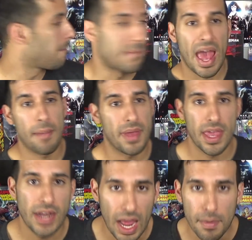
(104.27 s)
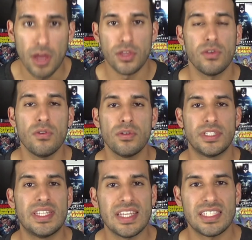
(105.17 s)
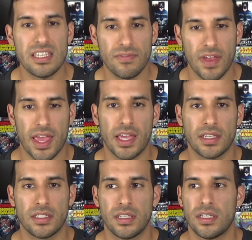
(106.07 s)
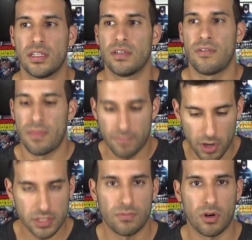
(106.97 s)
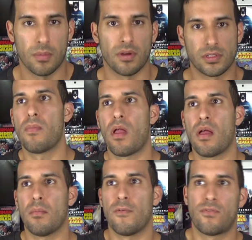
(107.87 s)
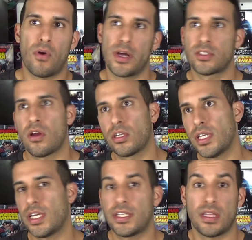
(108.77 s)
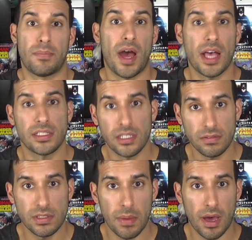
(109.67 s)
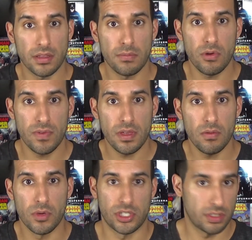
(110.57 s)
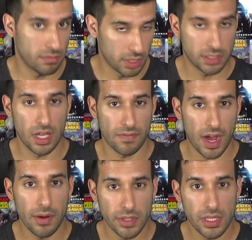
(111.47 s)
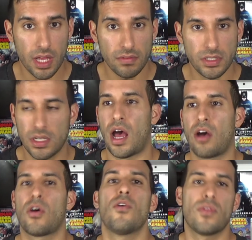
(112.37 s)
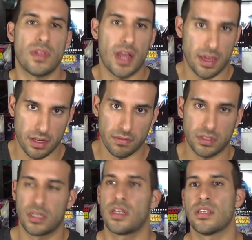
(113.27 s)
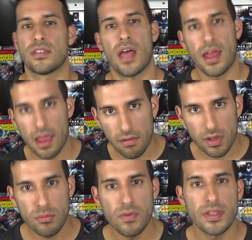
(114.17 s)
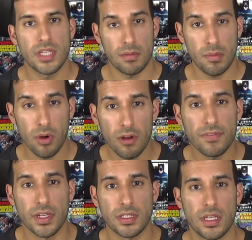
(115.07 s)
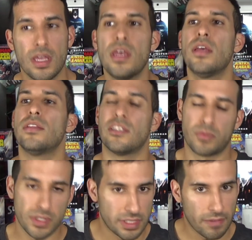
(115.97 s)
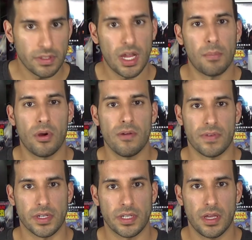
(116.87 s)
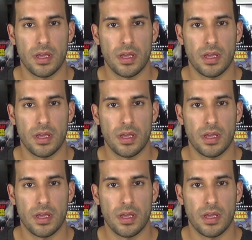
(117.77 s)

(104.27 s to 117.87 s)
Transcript: Batman, I'm a huge DC fan first and foremost. Before I start getting to the positives about the movie, which the stuff I really loved, I'll go through the negatives. Because not every movie is gonna be perfect. This one is definitely not perfect.